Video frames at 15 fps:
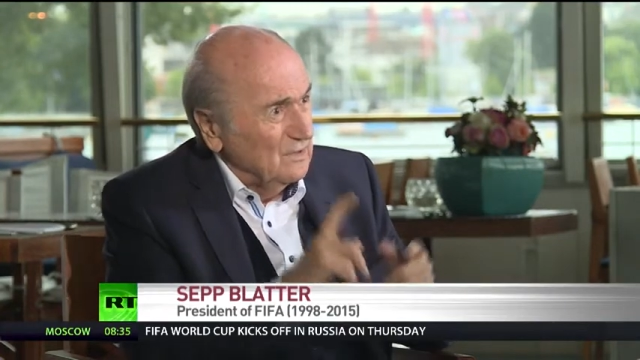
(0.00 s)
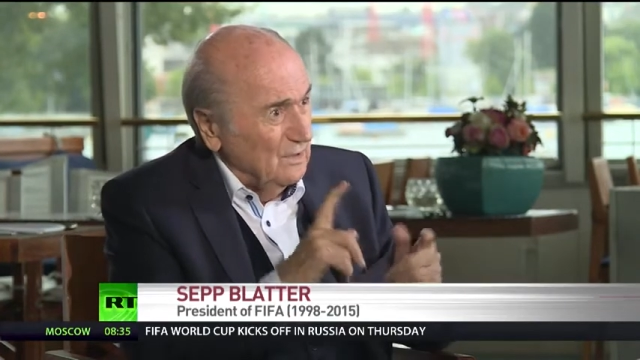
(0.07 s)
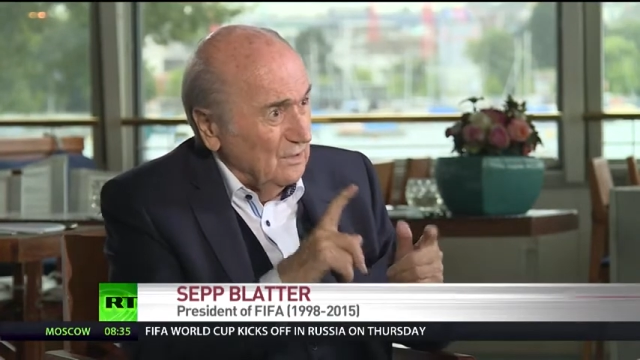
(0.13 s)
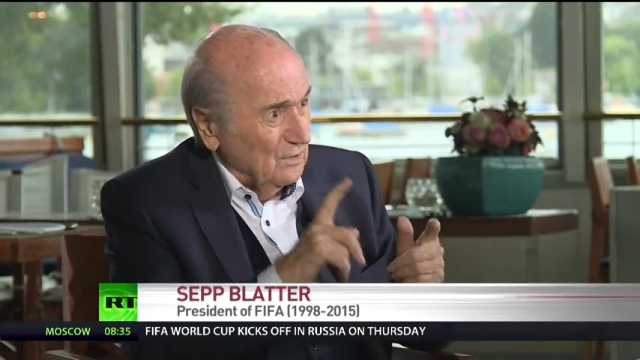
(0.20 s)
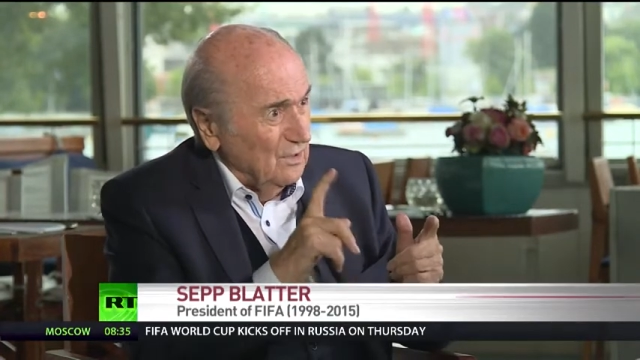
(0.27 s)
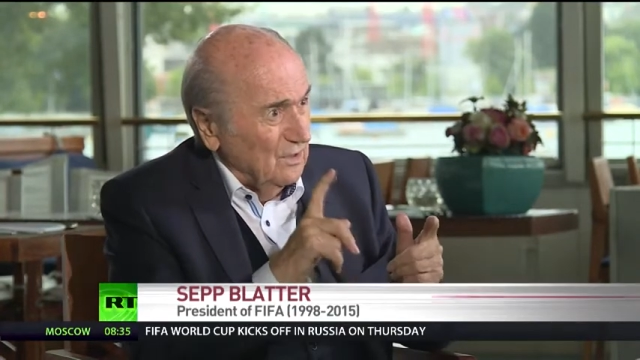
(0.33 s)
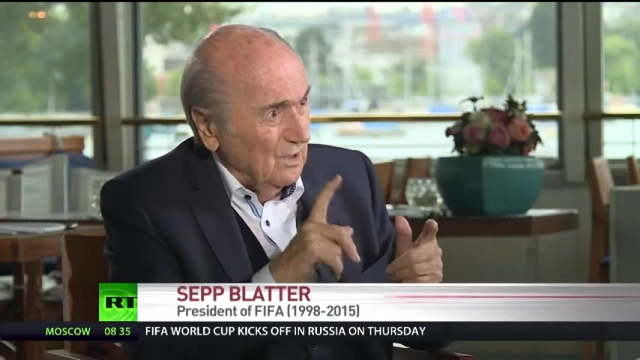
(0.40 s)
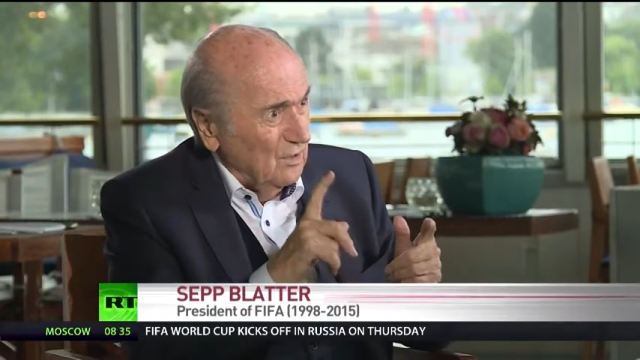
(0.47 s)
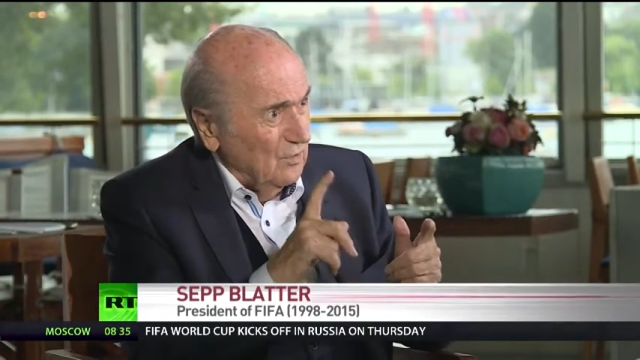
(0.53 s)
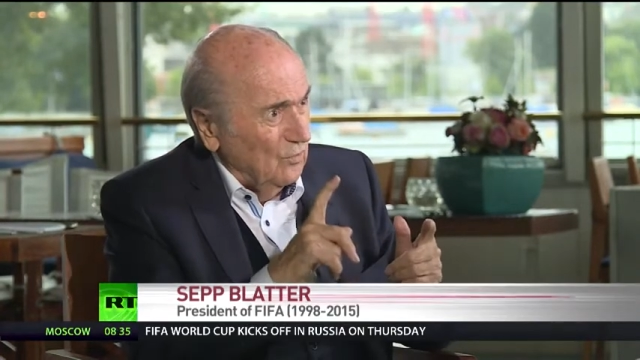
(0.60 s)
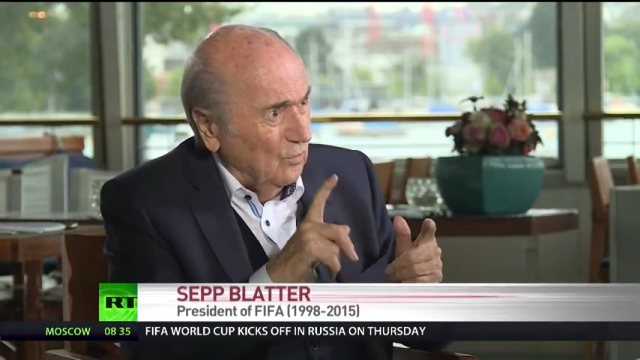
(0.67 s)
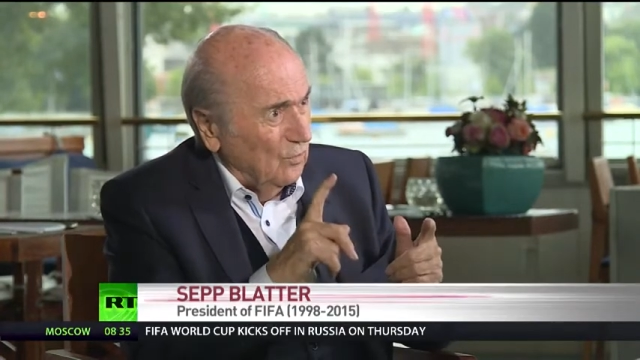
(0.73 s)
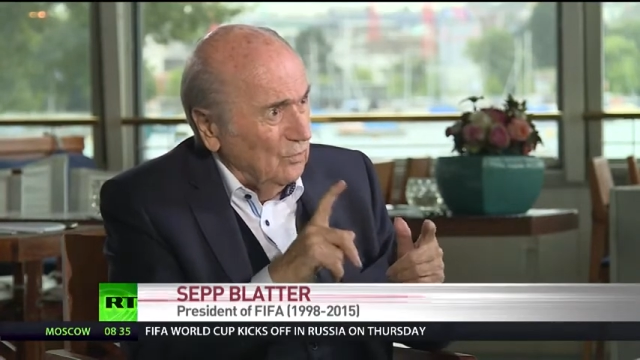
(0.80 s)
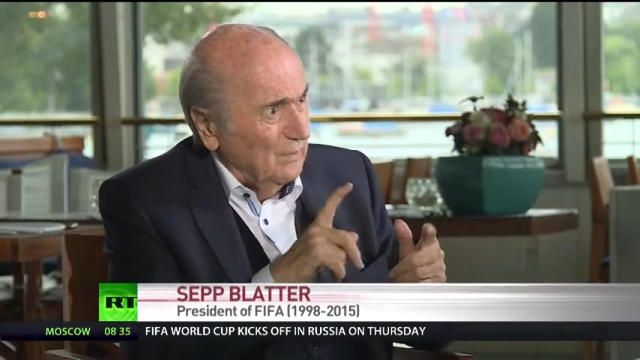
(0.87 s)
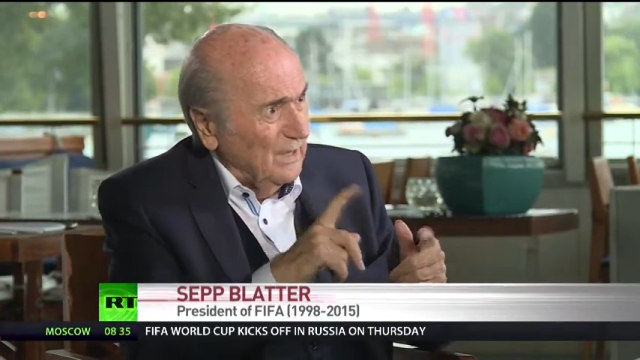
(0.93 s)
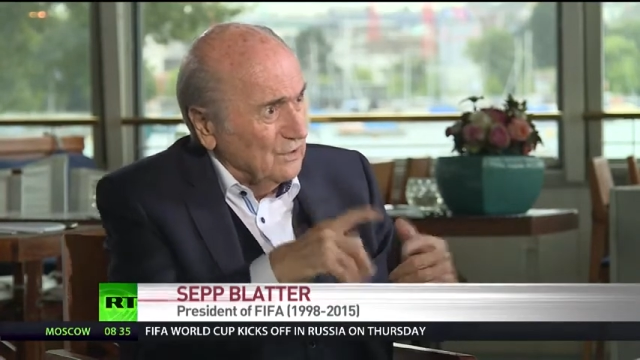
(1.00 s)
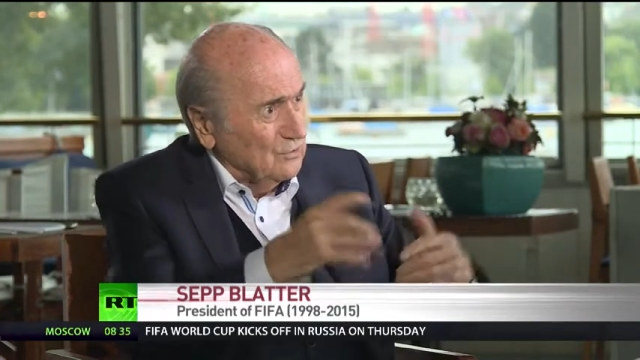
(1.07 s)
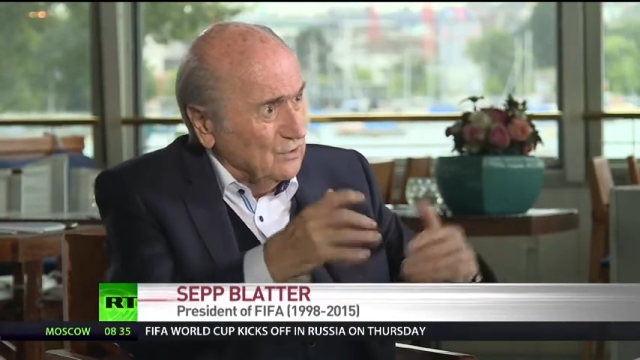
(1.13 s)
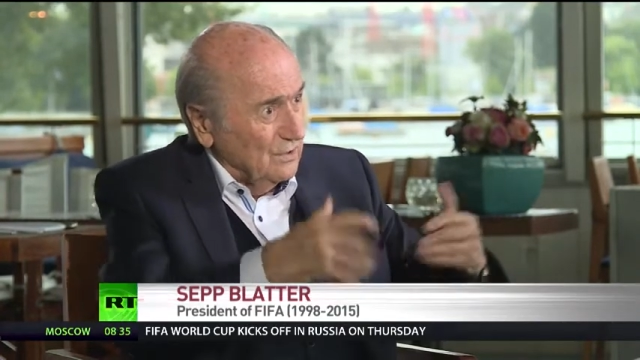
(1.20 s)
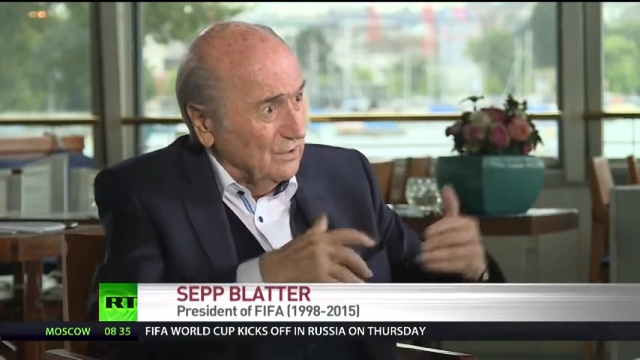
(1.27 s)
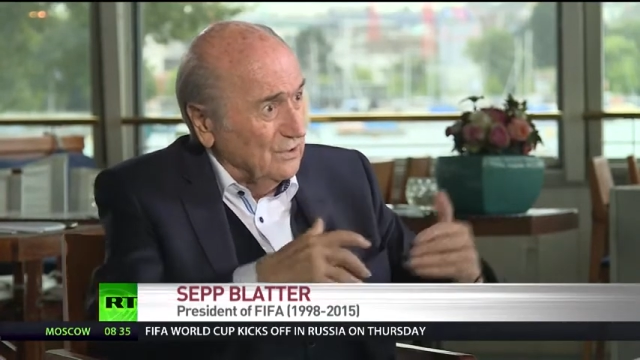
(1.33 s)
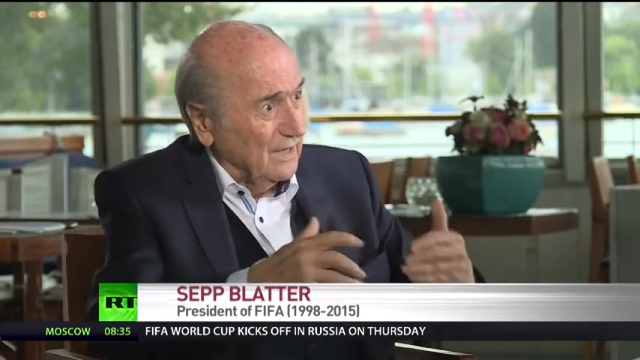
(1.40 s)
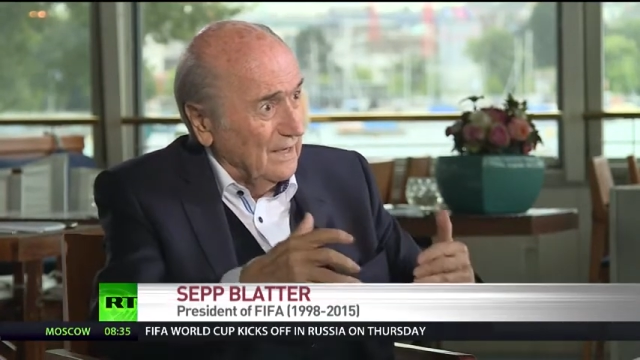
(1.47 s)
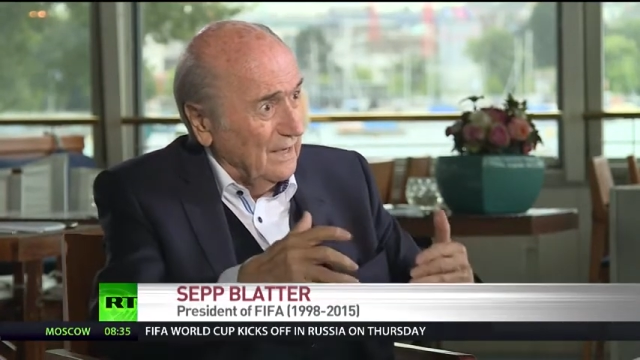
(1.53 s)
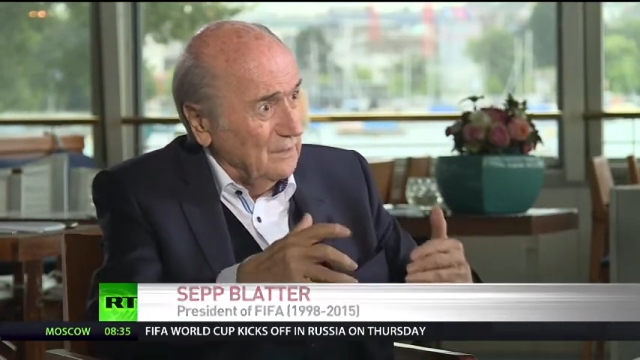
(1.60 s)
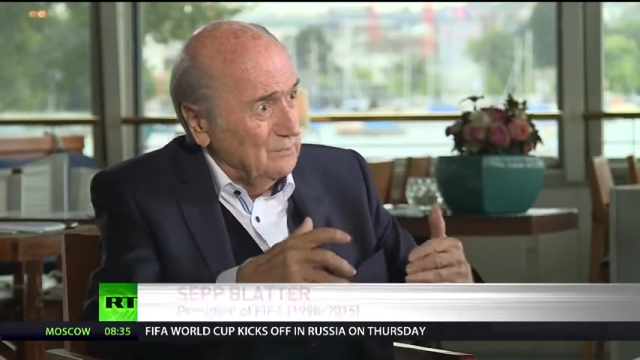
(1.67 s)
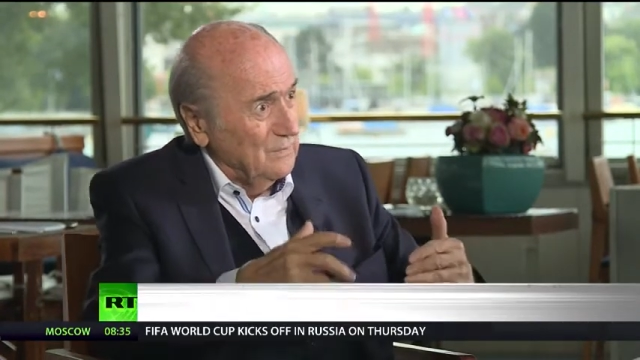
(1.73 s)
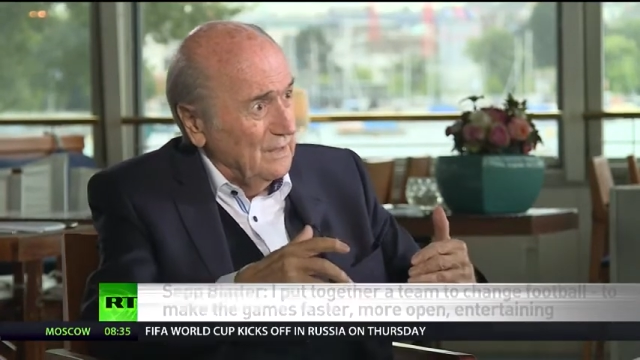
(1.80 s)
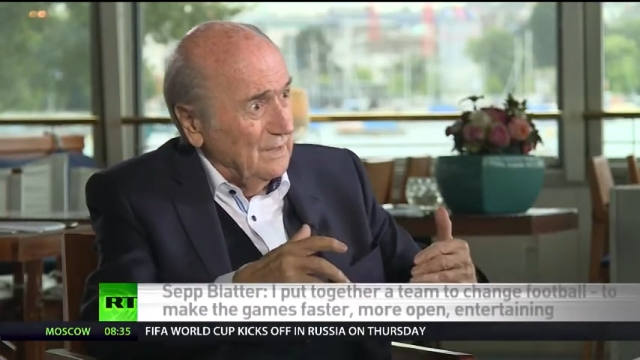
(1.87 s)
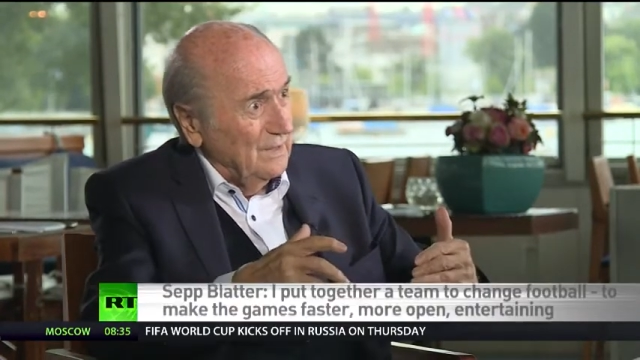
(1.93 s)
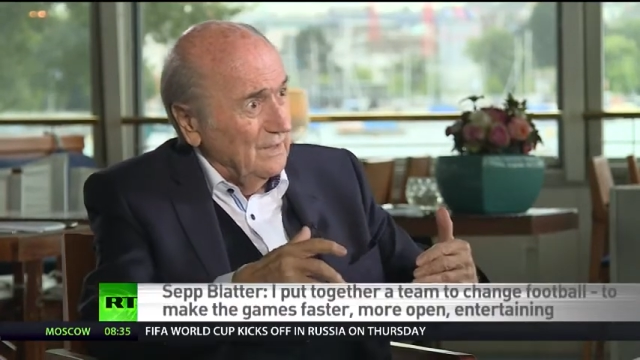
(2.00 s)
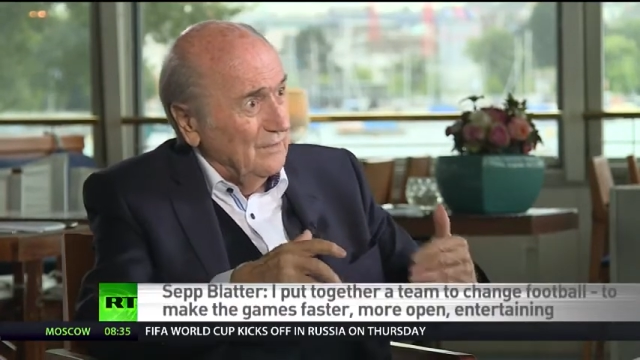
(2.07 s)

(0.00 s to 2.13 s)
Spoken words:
the whole match in the game